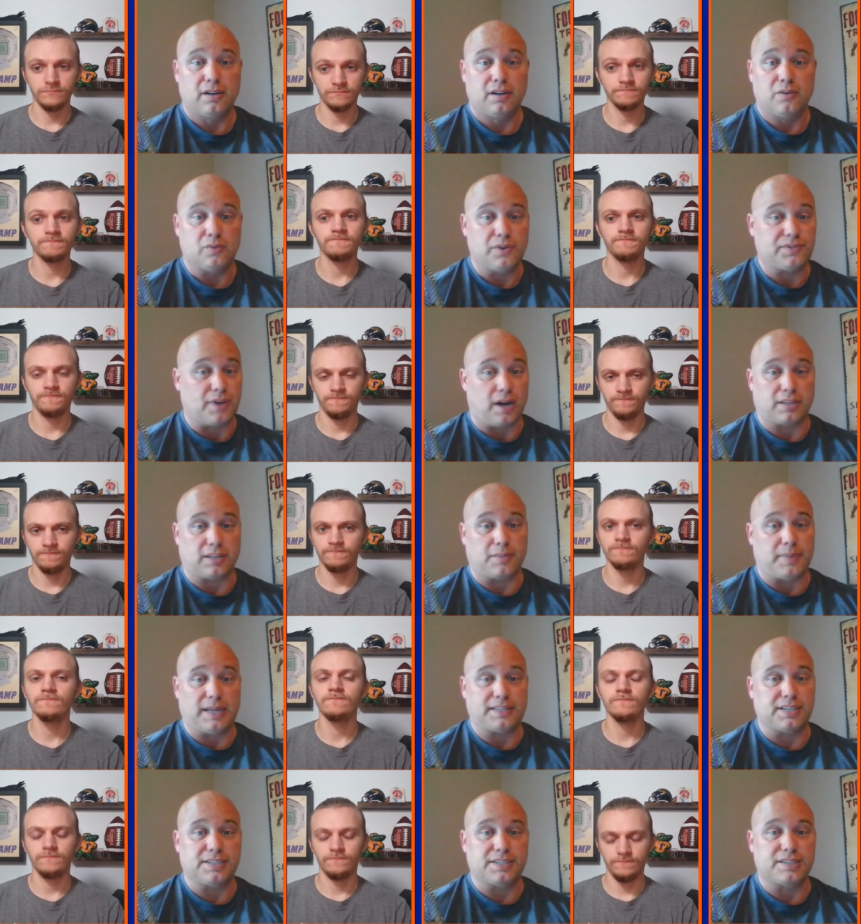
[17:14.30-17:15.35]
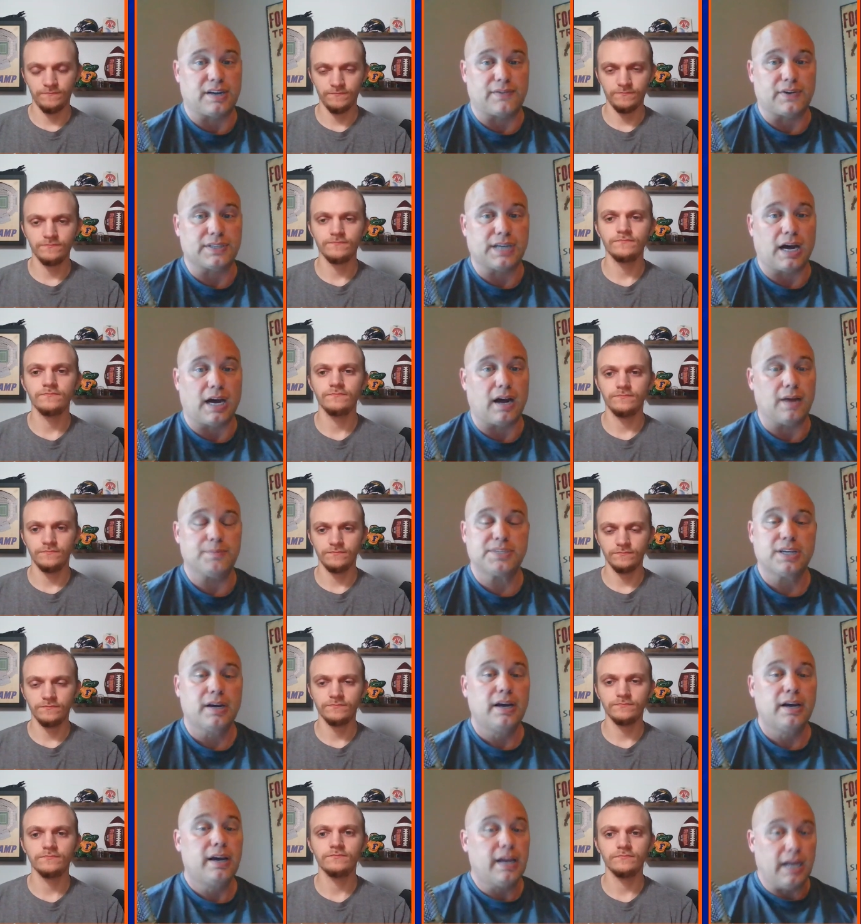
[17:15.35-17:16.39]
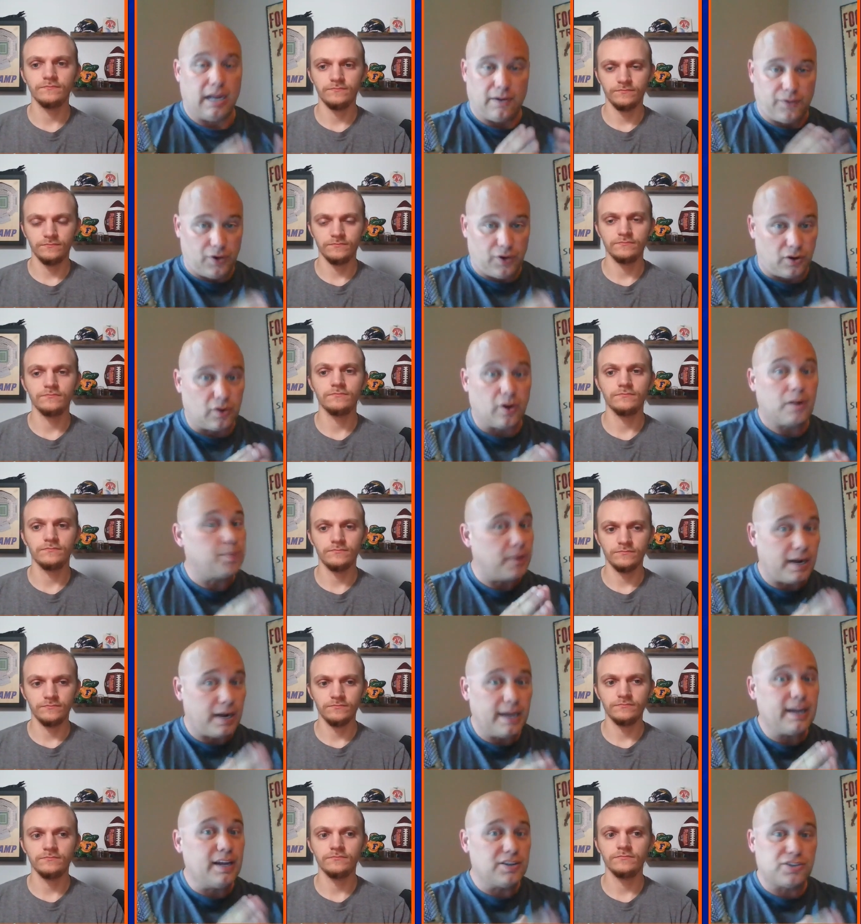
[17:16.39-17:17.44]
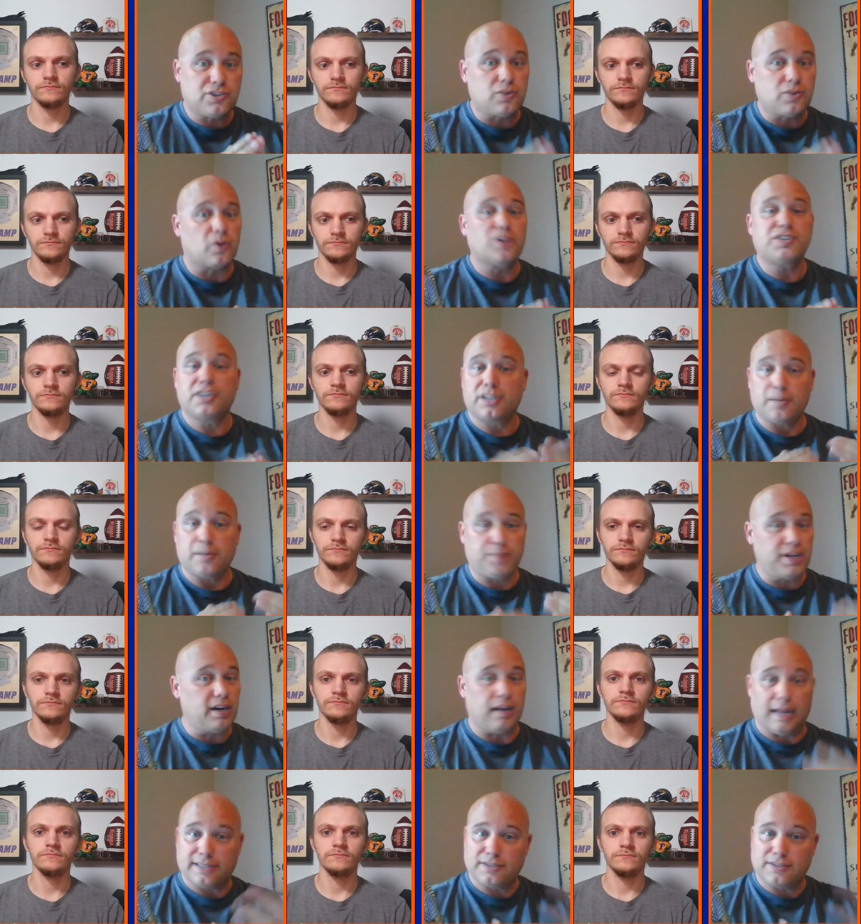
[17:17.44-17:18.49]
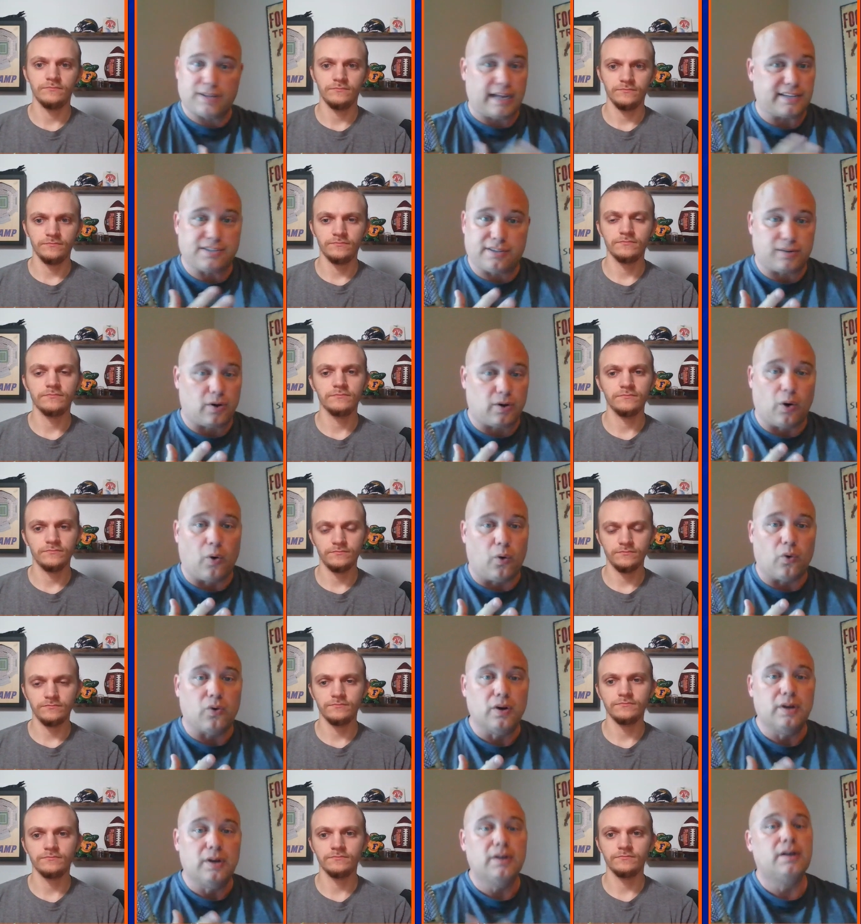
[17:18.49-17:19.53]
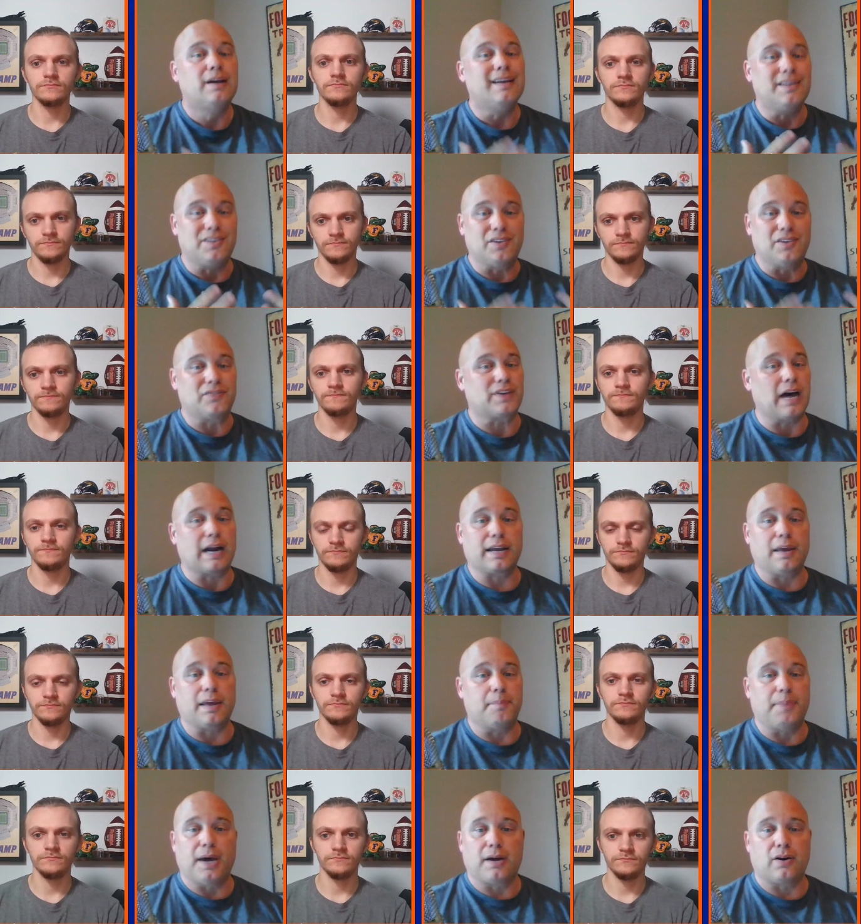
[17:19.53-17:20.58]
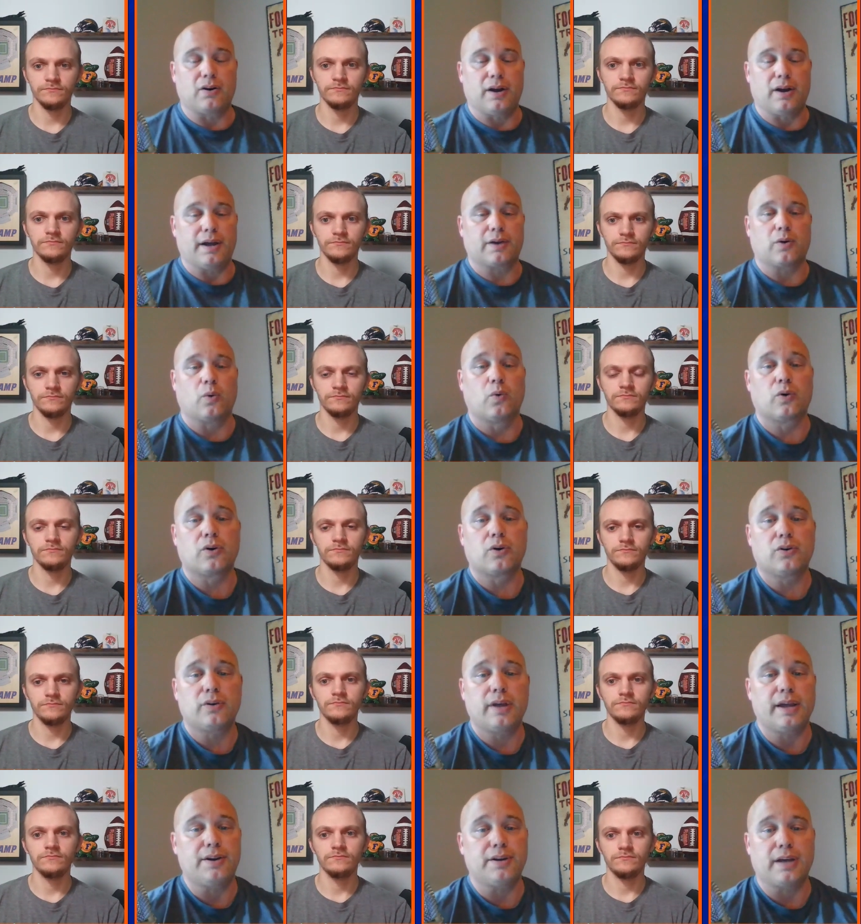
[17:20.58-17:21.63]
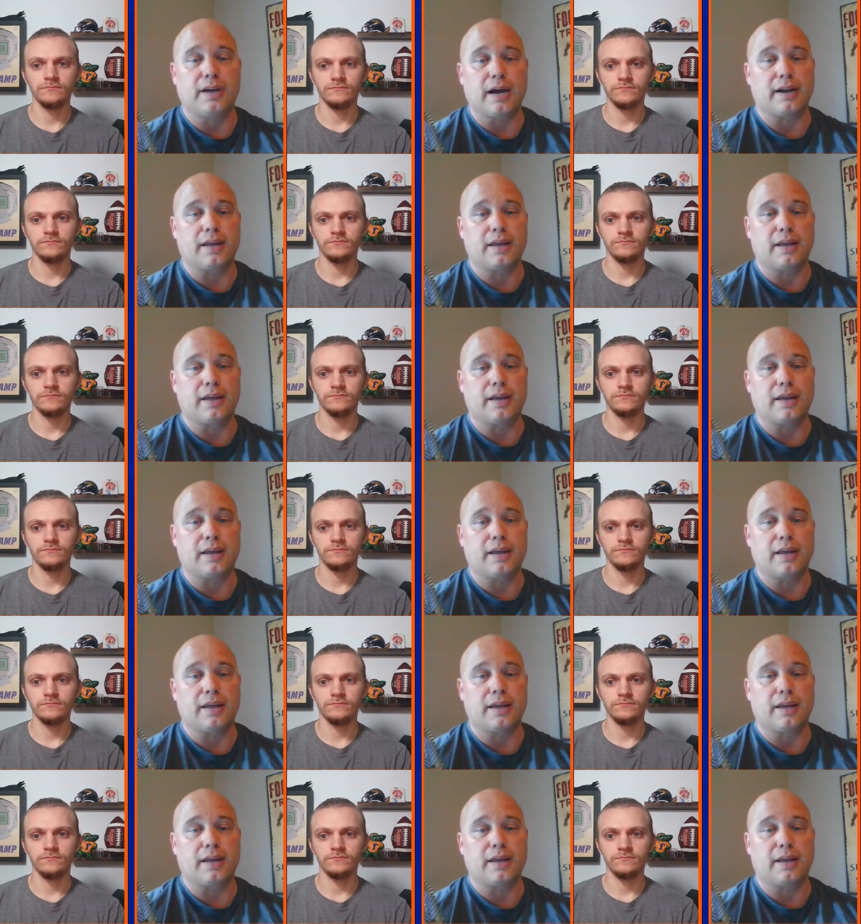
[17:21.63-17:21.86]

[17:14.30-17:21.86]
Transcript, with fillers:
Speaker 1: We've talked about this several times. And if you're going to play against Georgia and compete, that's the goal. You've got to get better at corner, and you got to